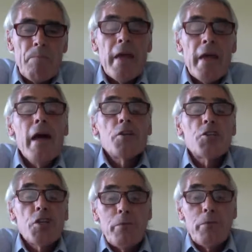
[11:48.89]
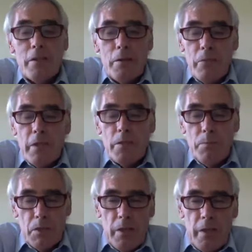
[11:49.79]
showing them these
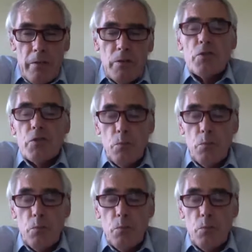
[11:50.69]
materials that